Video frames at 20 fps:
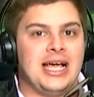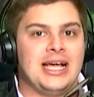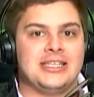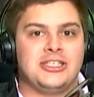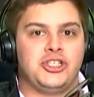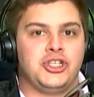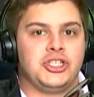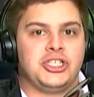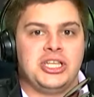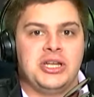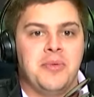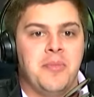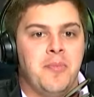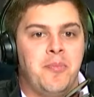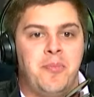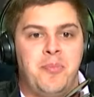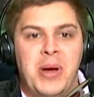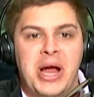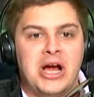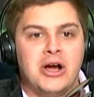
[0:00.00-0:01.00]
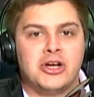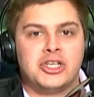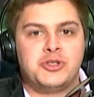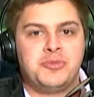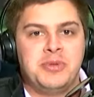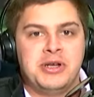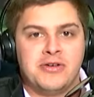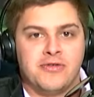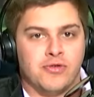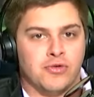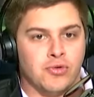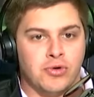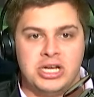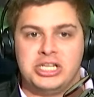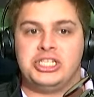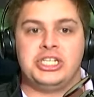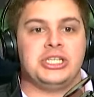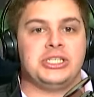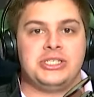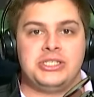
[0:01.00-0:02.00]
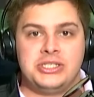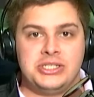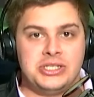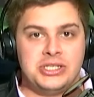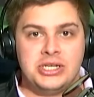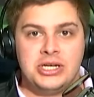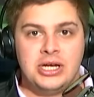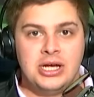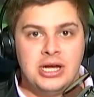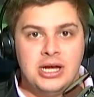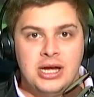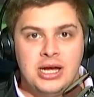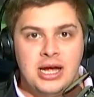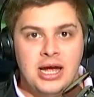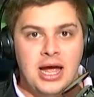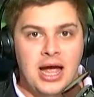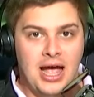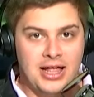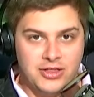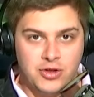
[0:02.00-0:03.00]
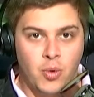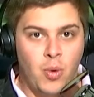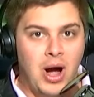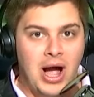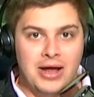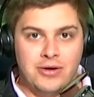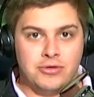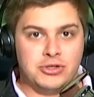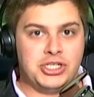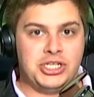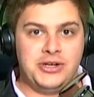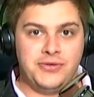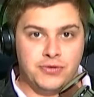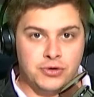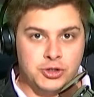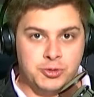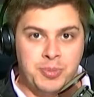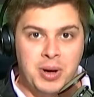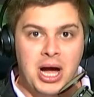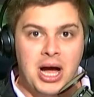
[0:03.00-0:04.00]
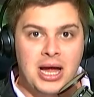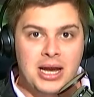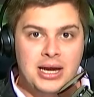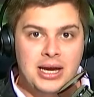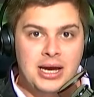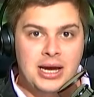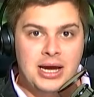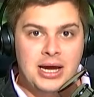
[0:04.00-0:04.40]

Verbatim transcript: has just an embarrassment of riches at the wide receiver spot.